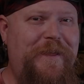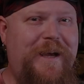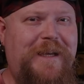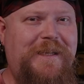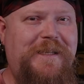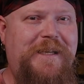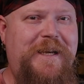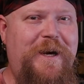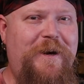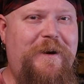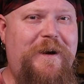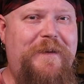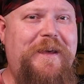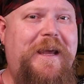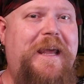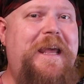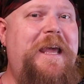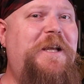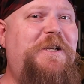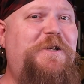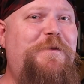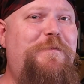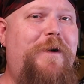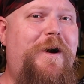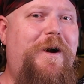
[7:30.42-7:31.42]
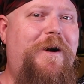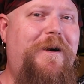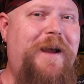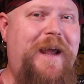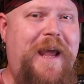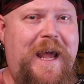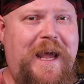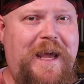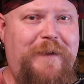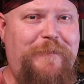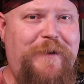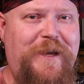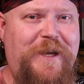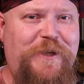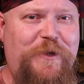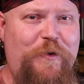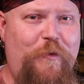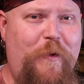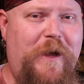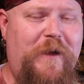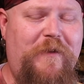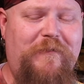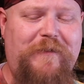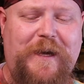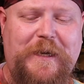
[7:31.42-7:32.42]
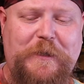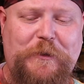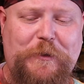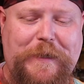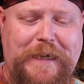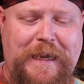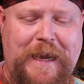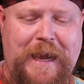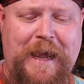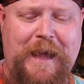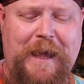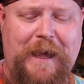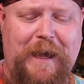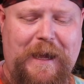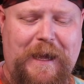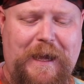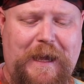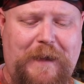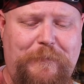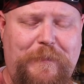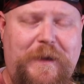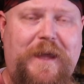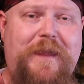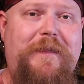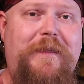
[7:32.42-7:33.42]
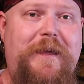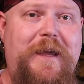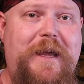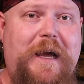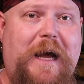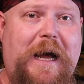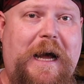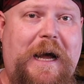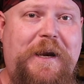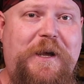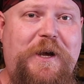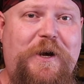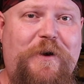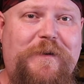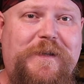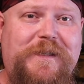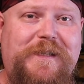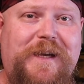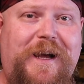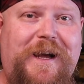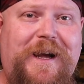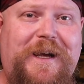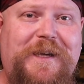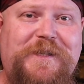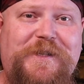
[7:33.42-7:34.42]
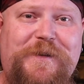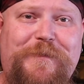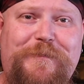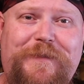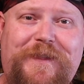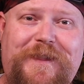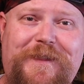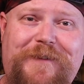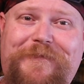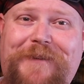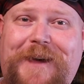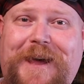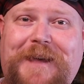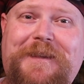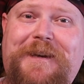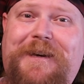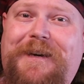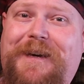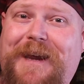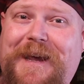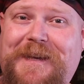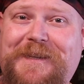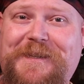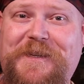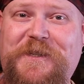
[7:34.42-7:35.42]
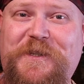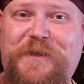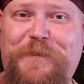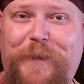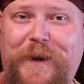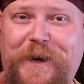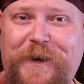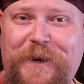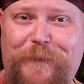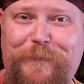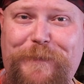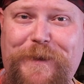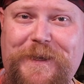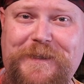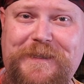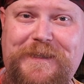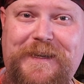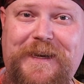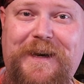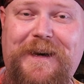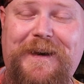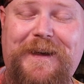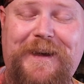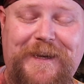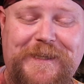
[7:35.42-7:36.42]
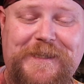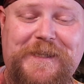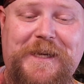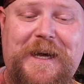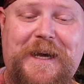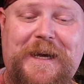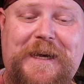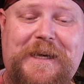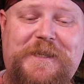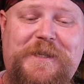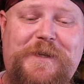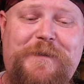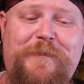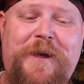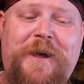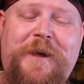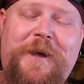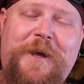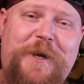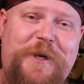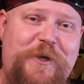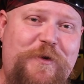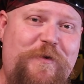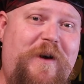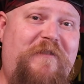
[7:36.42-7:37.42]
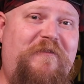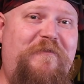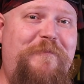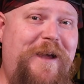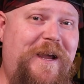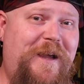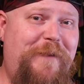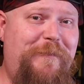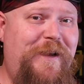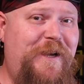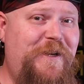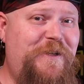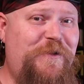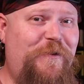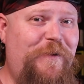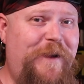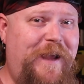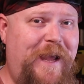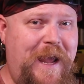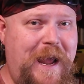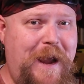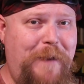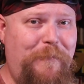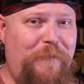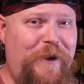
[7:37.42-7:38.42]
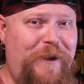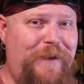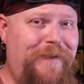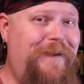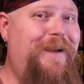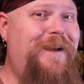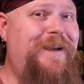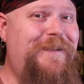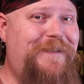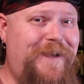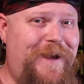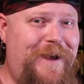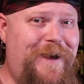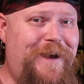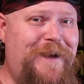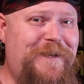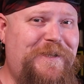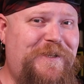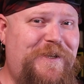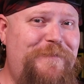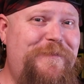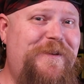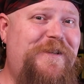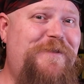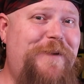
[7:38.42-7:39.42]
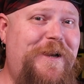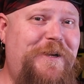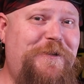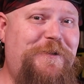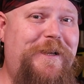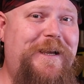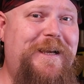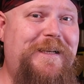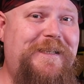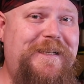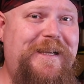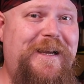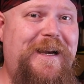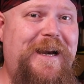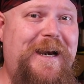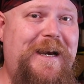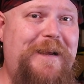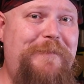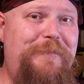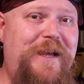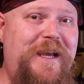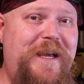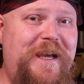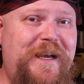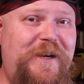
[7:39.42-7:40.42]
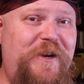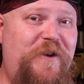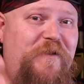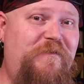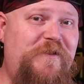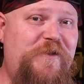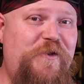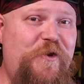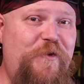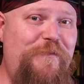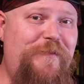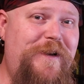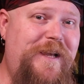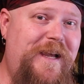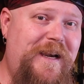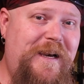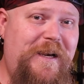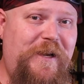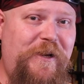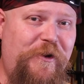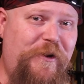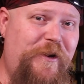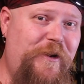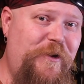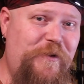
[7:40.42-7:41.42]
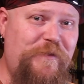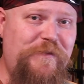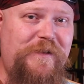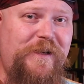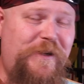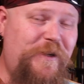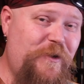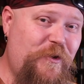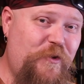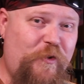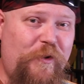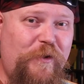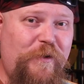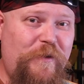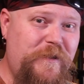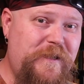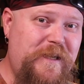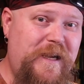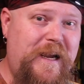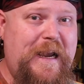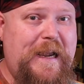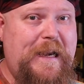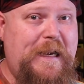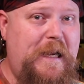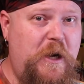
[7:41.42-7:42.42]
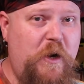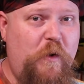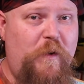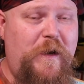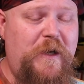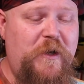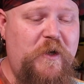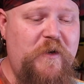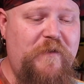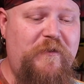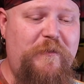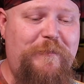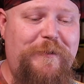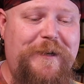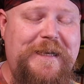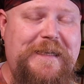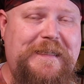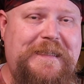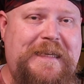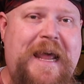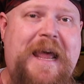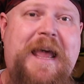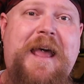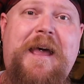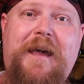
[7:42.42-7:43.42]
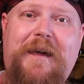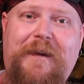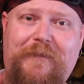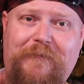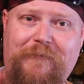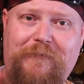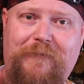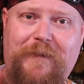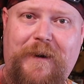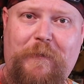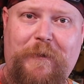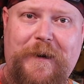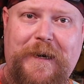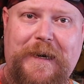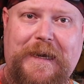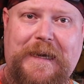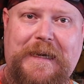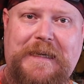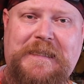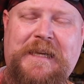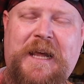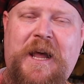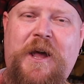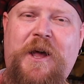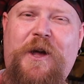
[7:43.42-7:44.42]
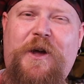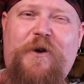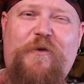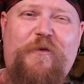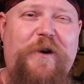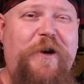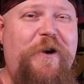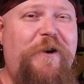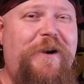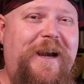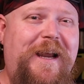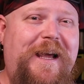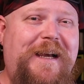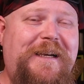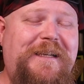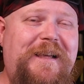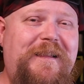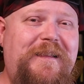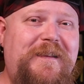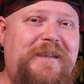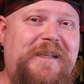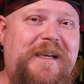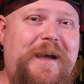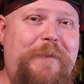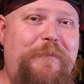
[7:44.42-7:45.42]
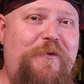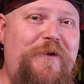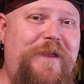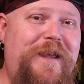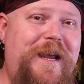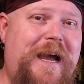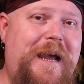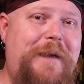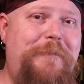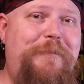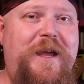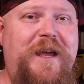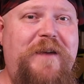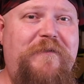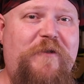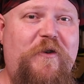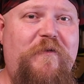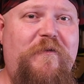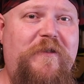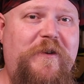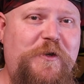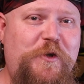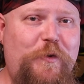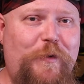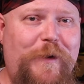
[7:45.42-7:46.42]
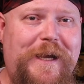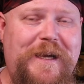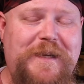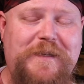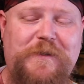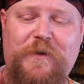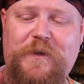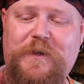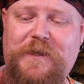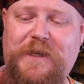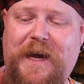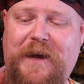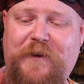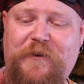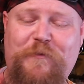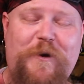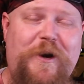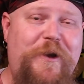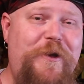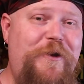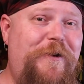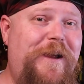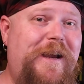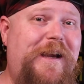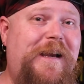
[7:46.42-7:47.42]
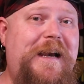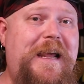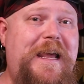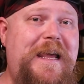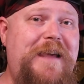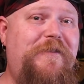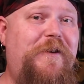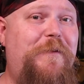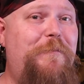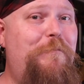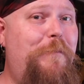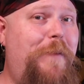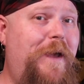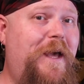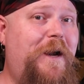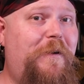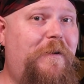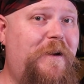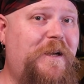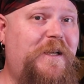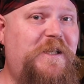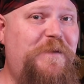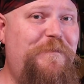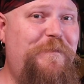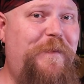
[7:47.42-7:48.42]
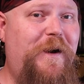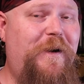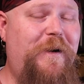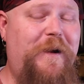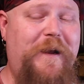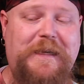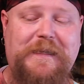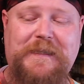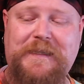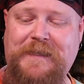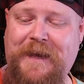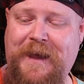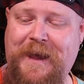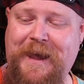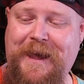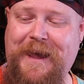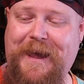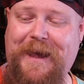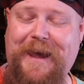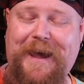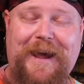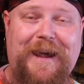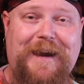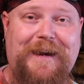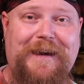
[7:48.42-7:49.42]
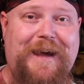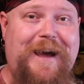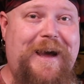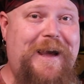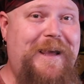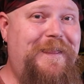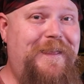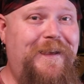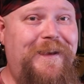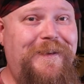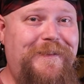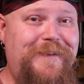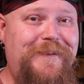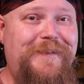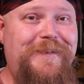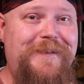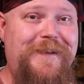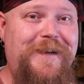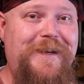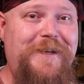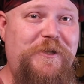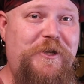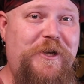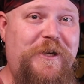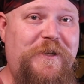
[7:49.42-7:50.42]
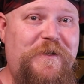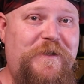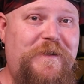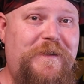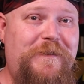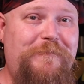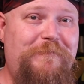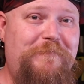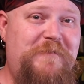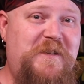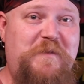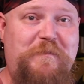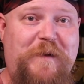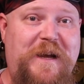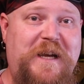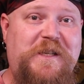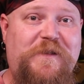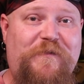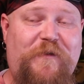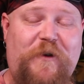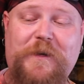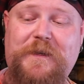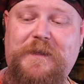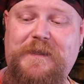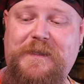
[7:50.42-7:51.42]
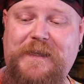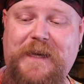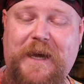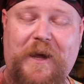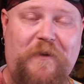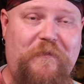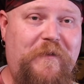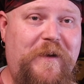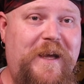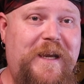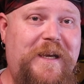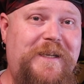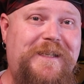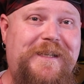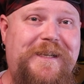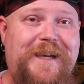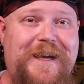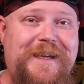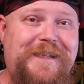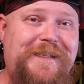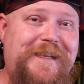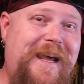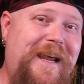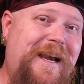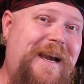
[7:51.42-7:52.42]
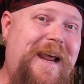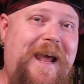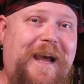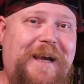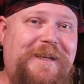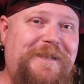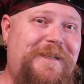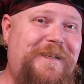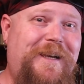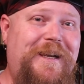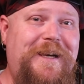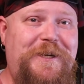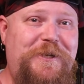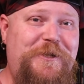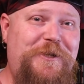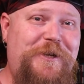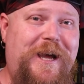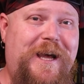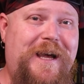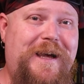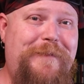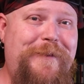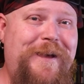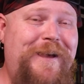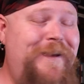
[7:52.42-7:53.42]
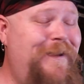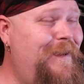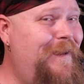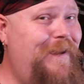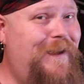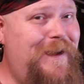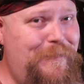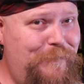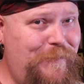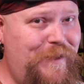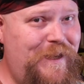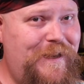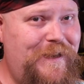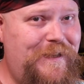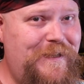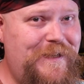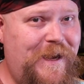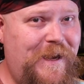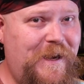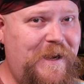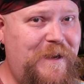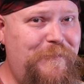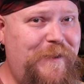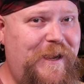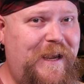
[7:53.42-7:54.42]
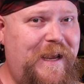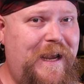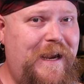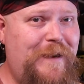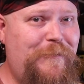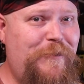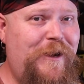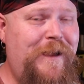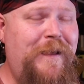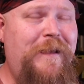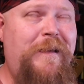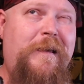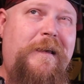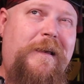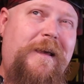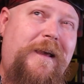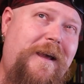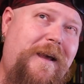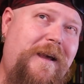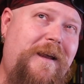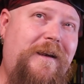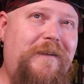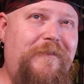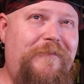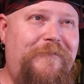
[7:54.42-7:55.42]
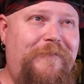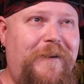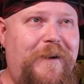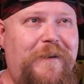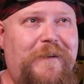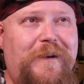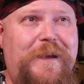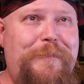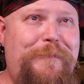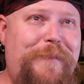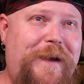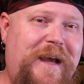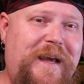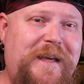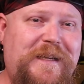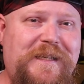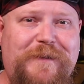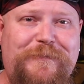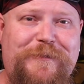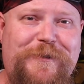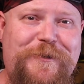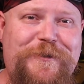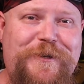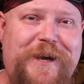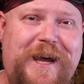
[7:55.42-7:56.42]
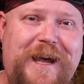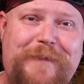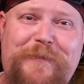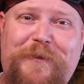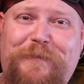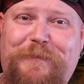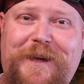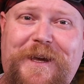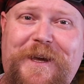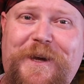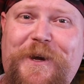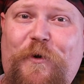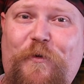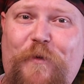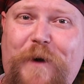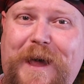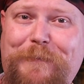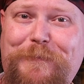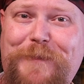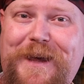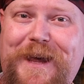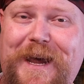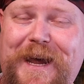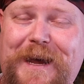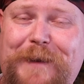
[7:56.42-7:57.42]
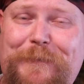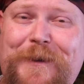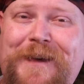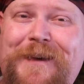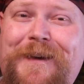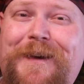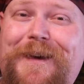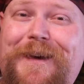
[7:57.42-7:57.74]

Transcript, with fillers: thoughts here on the Kitchbai KB1200. Um, the audio is awesome. The fact that it has a speaker built in is awesome. 12 megapixel camera is awesome, especially at 1080p and you've zoomed in and you can use the controls and kind of go all over the place. Very nice. When you're connecting this up with the IPEVO Visualizer software, you get an even better experience, and I think this thing just speaks for itself. It does an excellent job at being a document camera and a fairly passable job at being a webcam.